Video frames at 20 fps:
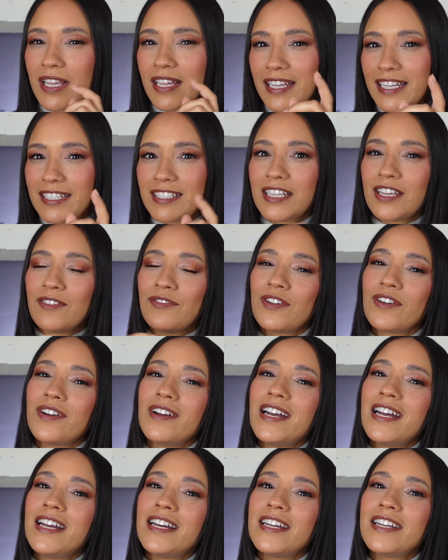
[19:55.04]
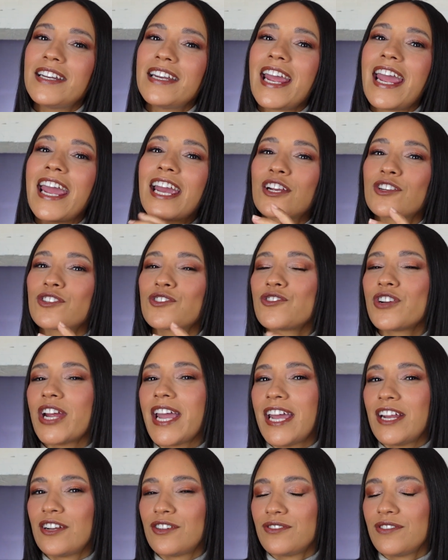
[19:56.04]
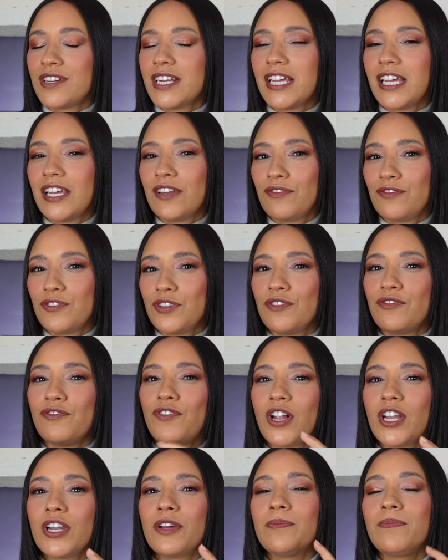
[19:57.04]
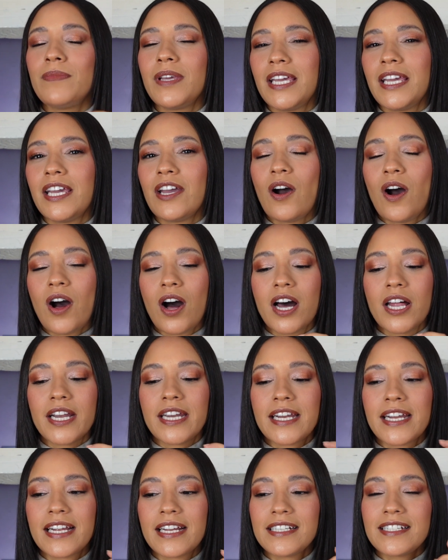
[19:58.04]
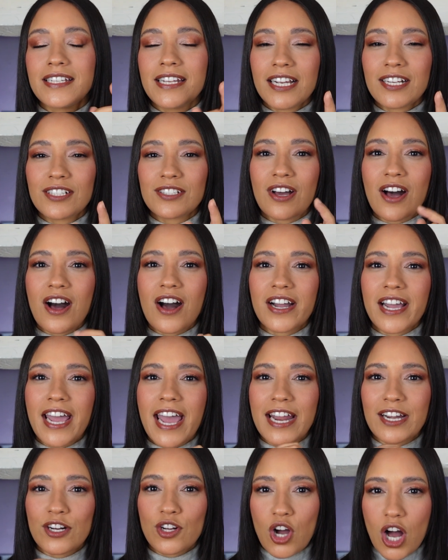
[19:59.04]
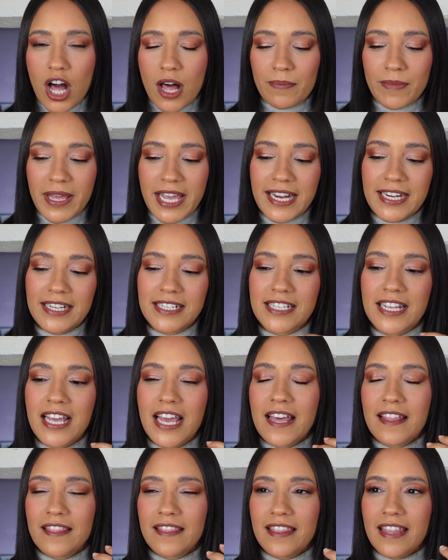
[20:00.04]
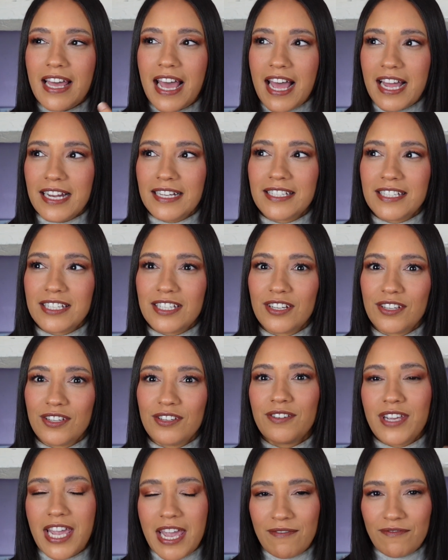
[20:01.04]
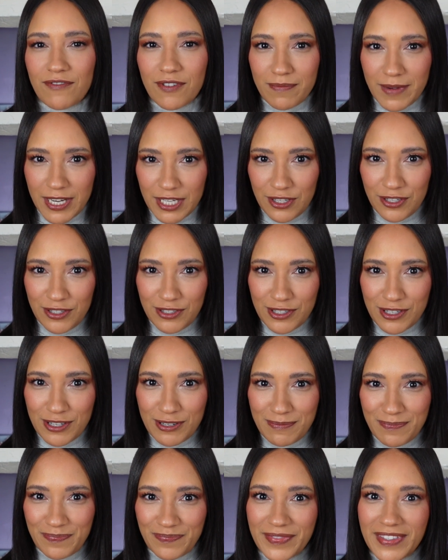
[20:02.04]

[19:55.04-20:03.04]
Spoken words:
let's give you an extra entry if you follow me on TikTok and comment that you came from my YouTube.